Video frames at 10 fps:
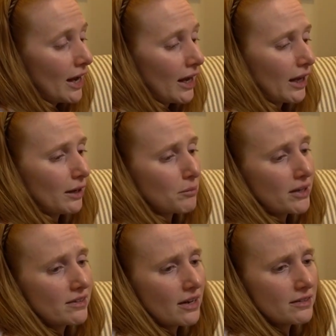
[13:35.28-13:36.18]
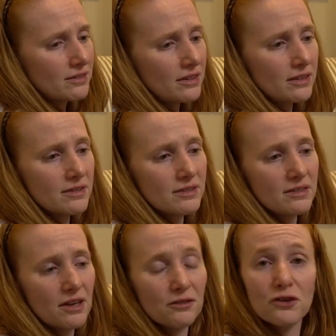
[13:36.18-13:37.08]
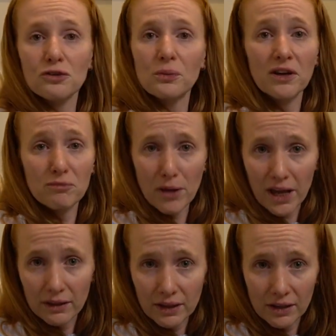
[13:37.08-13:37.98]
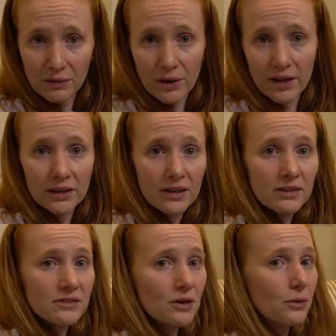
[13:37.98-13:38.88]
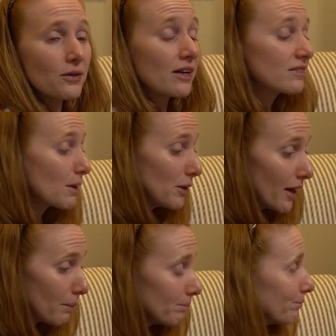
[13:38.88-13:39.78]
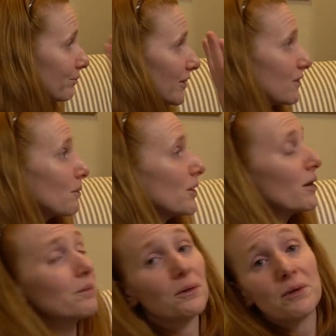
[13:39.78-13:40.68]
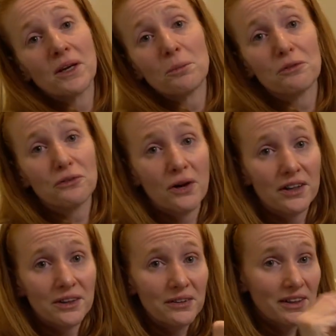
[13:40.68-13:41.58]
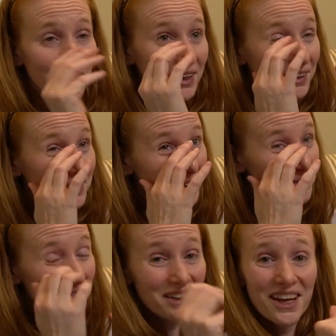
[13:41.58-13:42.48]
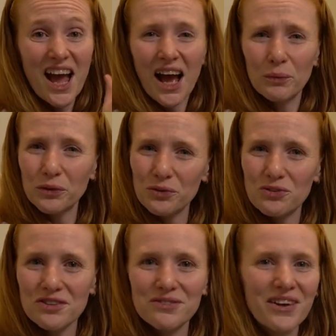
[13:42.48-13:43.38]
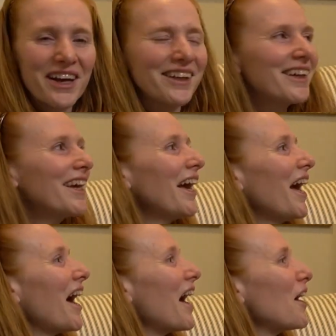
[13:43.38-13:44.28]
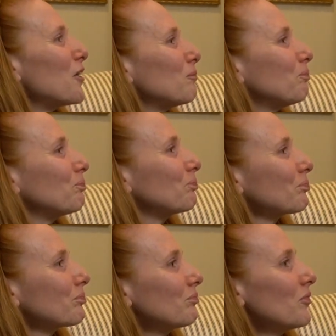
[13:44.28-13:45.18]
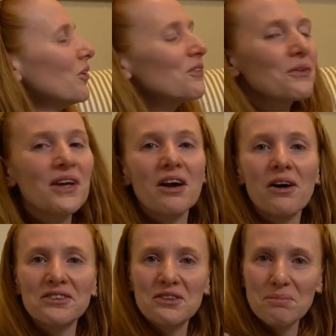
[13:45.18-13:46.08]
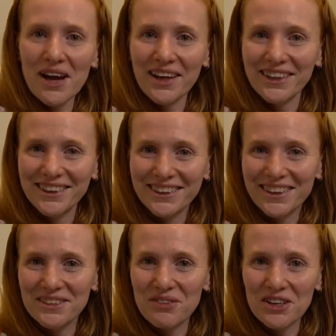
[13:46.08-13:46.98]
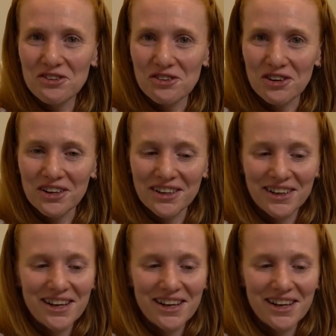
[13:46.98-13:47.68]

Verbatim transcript: And my test is uh, the first week of May anyway. So that's coming up. It's coming up. It'll be here before I know it and hopefully I will do just fine. Um, so then on to my adventure.